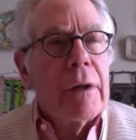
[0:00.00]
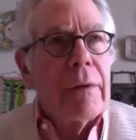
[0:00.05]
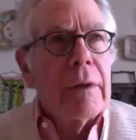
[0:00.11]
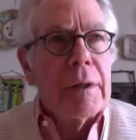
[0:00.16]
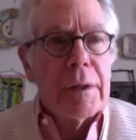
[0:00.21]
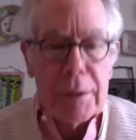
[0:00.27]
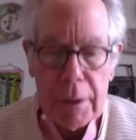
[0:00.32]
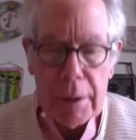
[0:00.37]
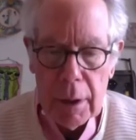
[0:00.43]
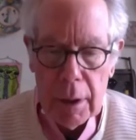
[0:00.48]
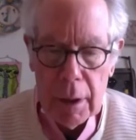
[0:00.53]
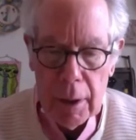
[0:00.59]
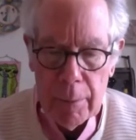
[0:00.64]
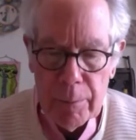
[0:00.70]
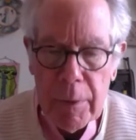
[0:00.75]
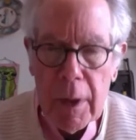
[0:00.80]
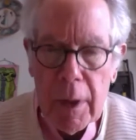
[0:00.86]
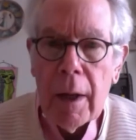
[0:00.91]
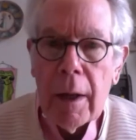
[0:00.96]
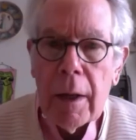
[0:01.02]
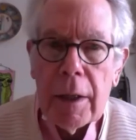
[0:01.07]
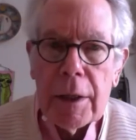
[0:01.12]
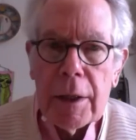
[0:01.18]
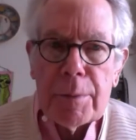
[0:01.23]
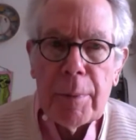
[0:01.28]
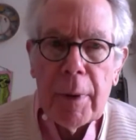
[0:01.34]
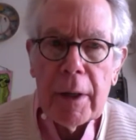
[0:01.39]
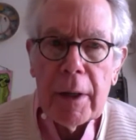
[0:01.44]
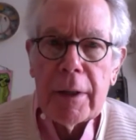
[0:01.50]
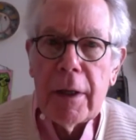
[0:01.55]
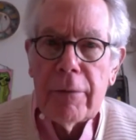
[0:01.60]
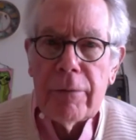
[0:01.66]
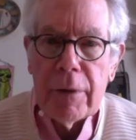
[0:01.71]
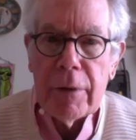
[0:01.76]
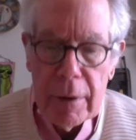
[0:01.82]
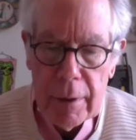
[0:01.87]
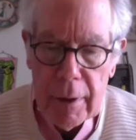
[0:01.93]
this, is by
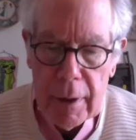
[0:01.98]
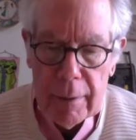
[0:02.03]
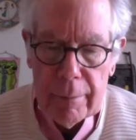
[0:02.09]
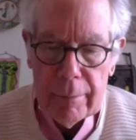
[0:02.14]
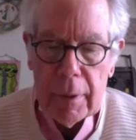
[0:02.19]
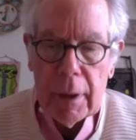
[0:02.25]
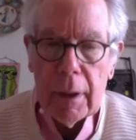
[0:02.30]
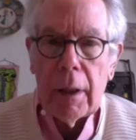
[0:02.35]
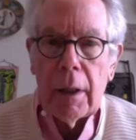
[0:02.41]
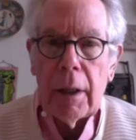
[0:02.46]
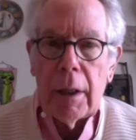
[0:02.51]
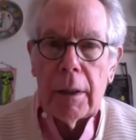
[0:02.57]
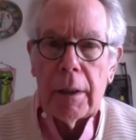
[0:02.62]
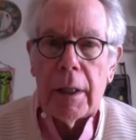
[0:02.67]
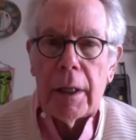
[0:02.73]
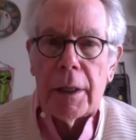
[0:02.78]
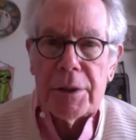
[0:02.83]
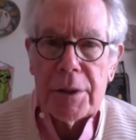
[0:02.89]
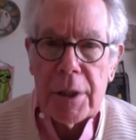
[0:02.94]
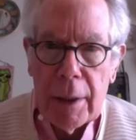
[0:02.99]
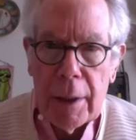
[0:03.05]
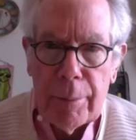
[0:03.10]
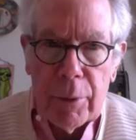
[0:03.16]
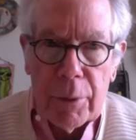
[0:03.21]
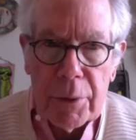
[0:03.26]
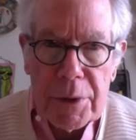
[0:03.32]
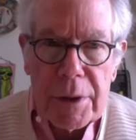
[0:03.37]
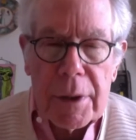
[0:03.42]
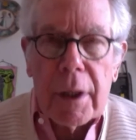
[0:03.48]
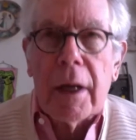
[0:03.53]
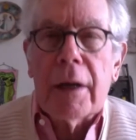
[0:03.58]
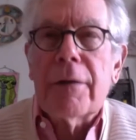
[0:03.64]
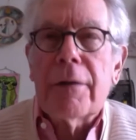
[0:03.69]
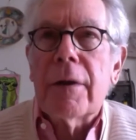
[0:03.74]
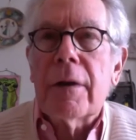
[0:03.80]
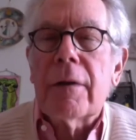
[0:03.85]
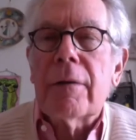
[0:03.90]
giving them examples that I
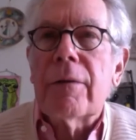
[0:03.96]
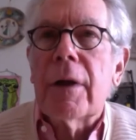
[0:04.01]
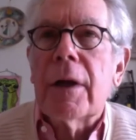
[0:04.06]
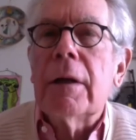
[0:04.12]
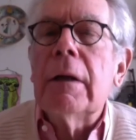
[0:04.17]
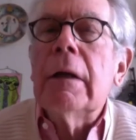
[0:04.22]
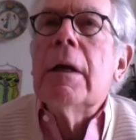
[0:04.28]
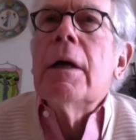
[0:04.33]
think they